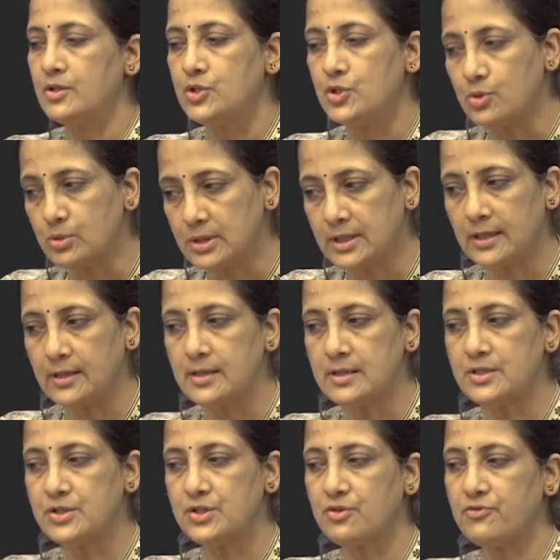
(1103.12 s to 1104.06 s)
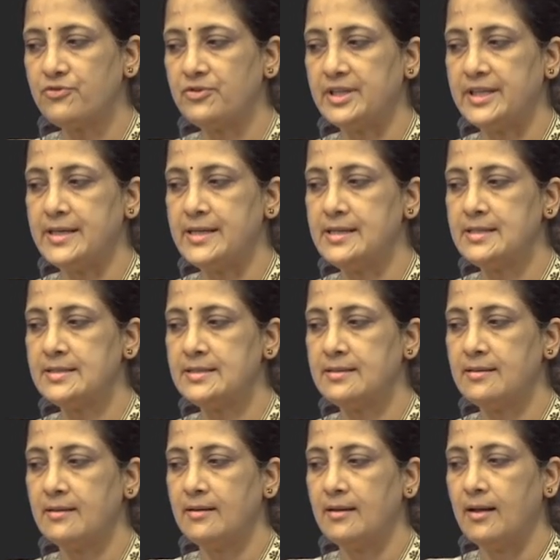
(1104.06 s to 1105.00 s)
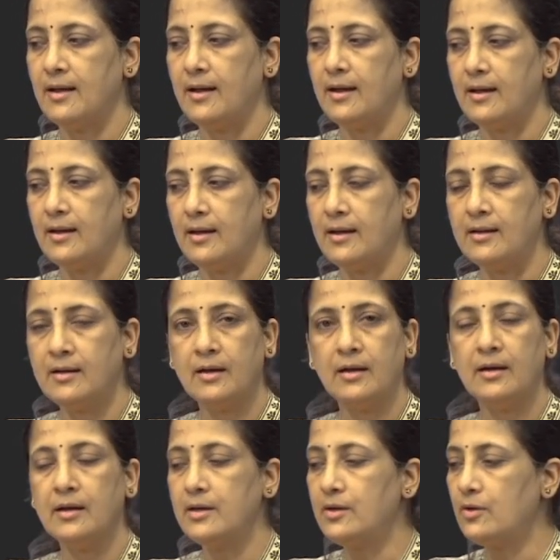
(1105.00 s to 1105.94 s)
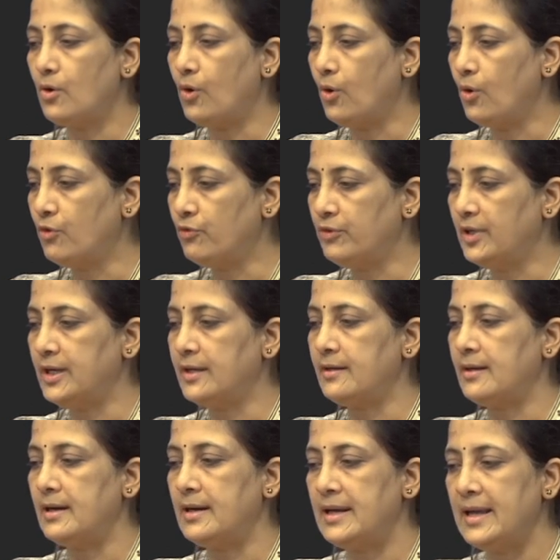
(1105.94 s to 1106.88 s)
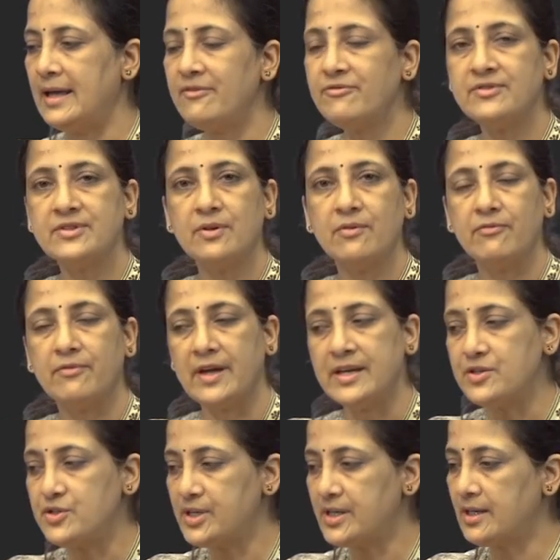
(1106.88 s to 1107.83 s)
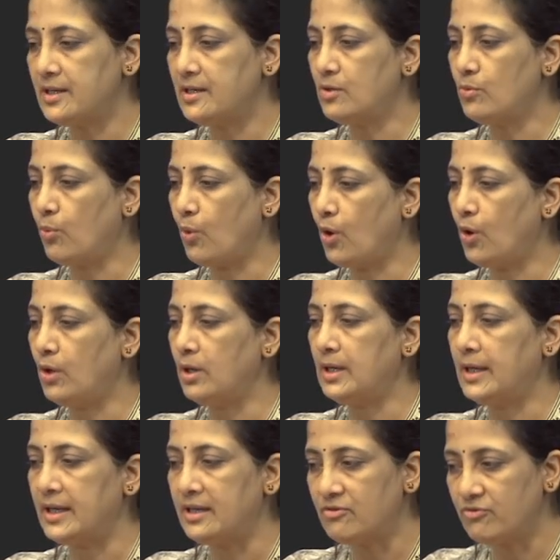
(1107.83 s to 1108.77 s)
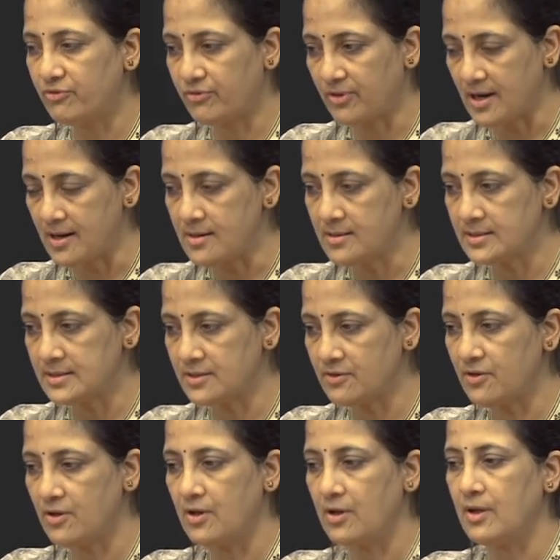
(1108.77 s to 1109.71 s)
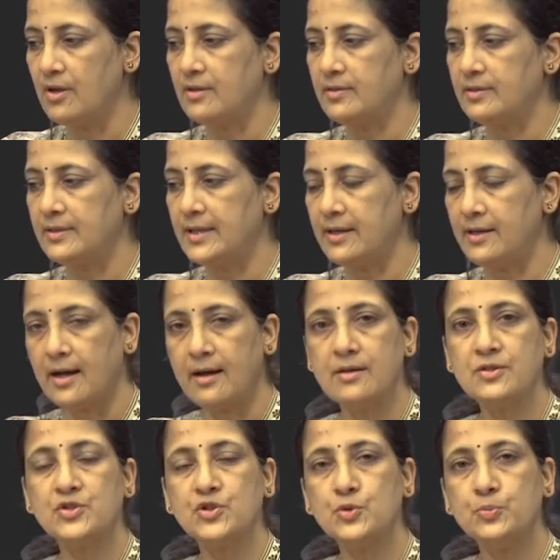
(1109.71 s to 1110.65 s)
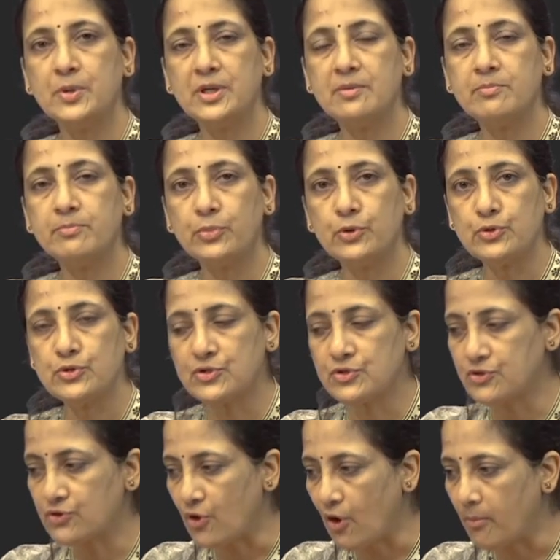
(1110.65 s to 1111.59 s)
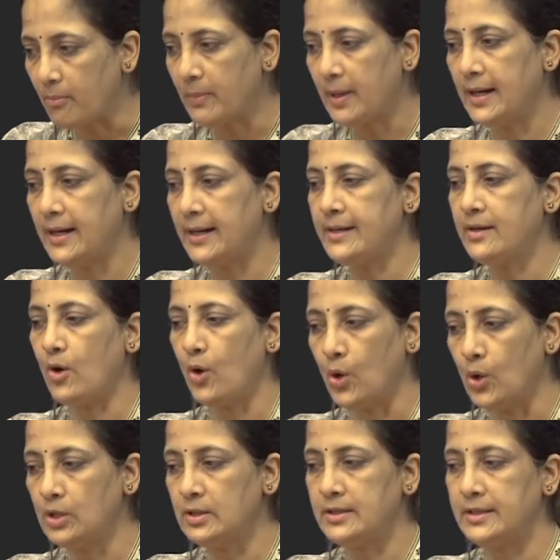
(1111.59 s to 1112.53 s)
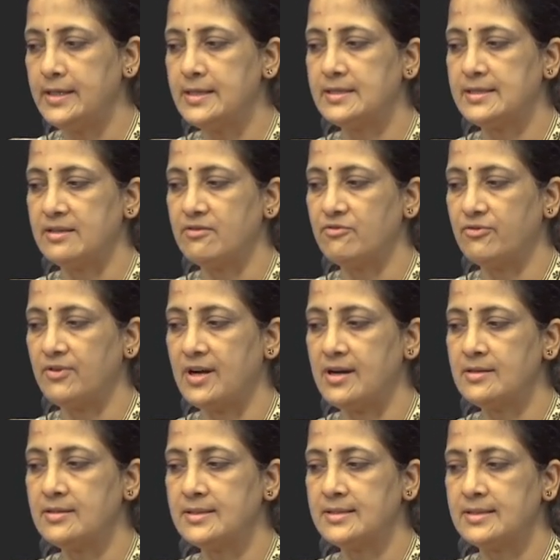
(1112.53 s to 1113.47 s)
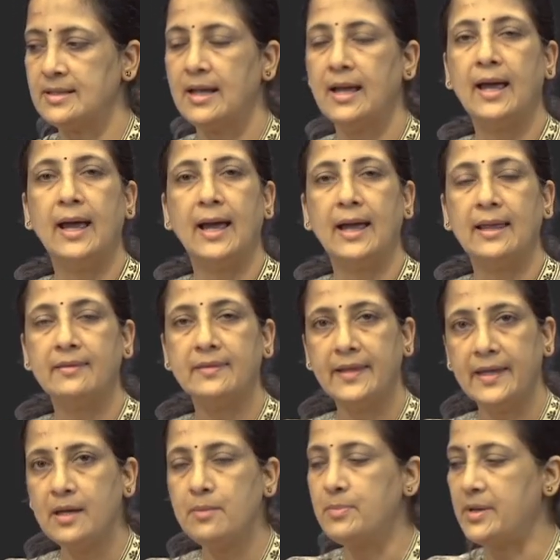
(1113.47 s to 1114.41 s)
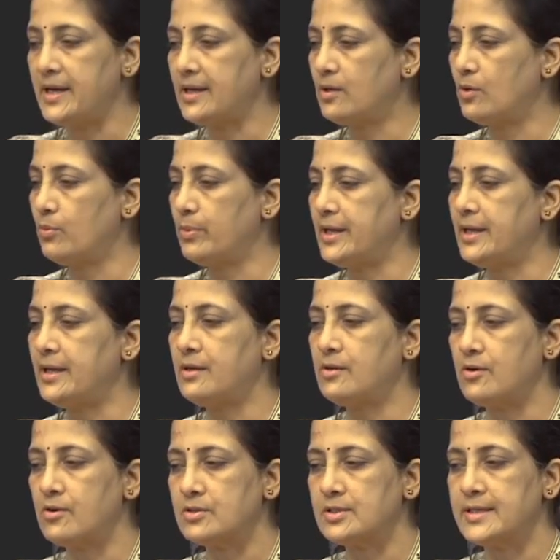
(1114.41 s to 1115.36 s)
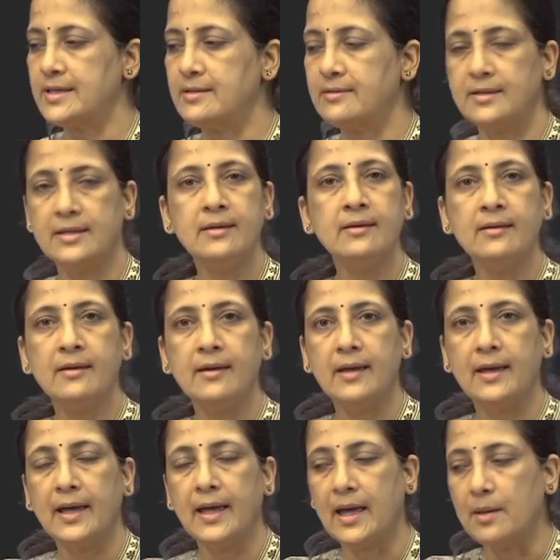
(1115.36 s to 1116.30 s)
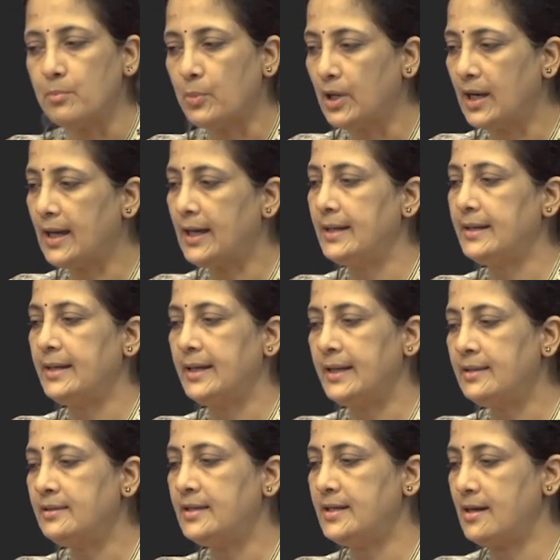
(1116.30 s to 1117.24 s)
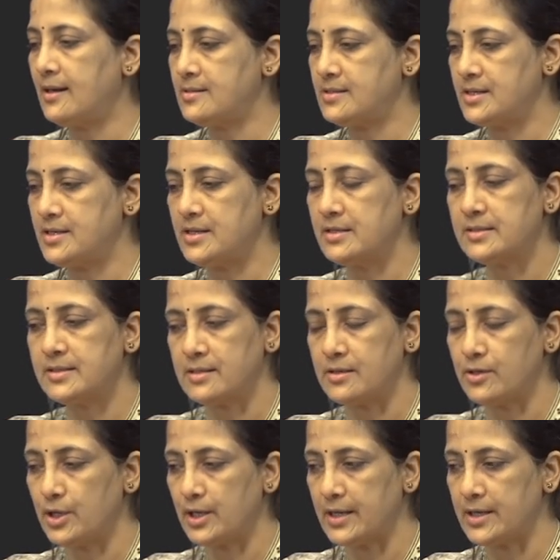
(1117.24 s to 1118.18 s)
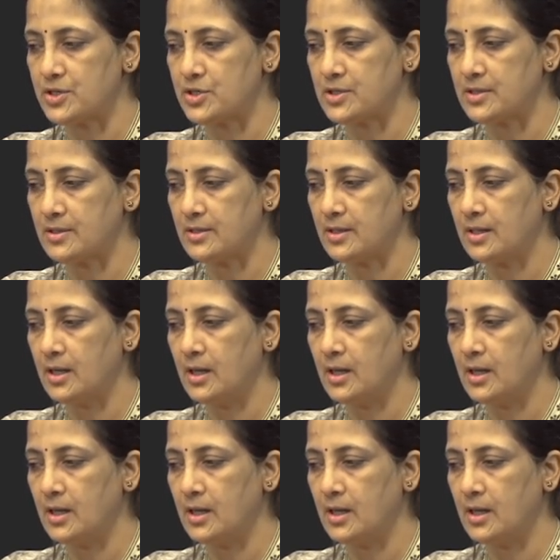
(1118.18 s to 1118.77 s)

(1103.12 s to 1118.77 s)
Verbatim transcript: Two thirds of these occur over left ventricular wall infarcts there are superimposed thrombi on these infarcts and they break away causing the emboli in the arterial circulation.